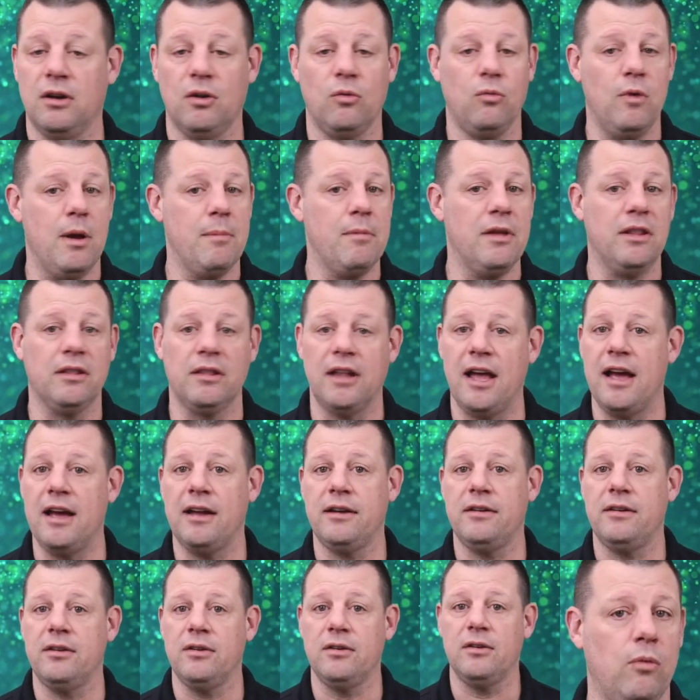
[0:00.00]
women
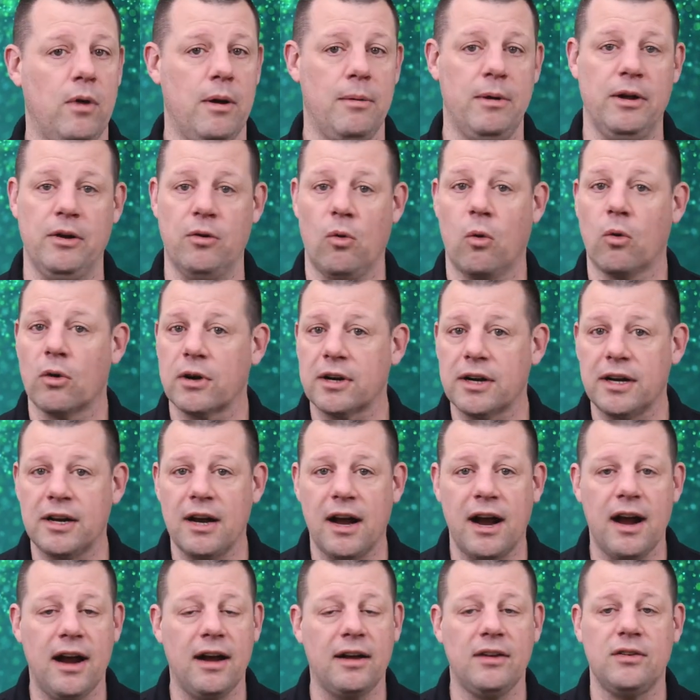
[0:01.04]
led, women
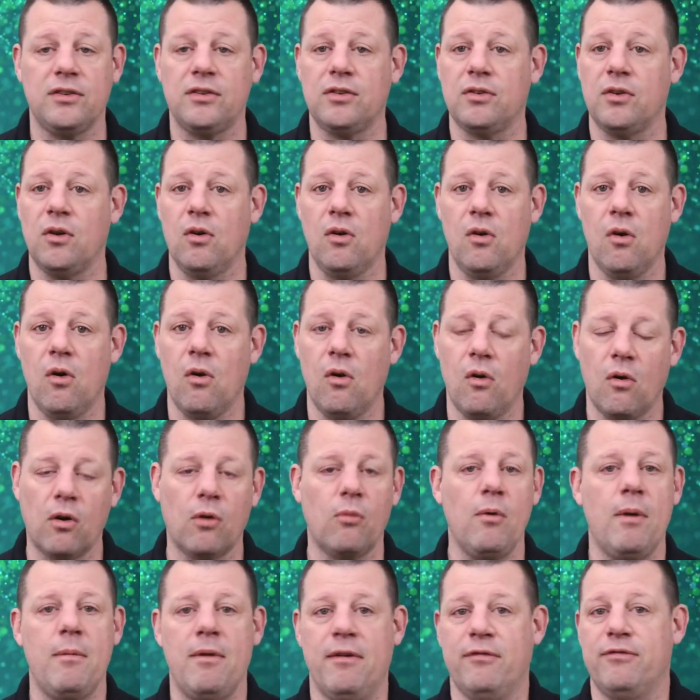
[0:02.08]
organized, or
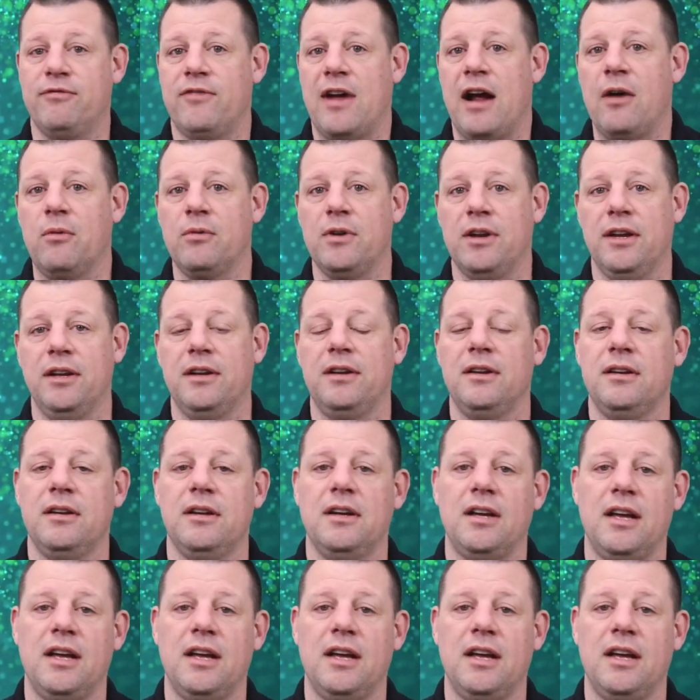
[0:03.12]
women founded.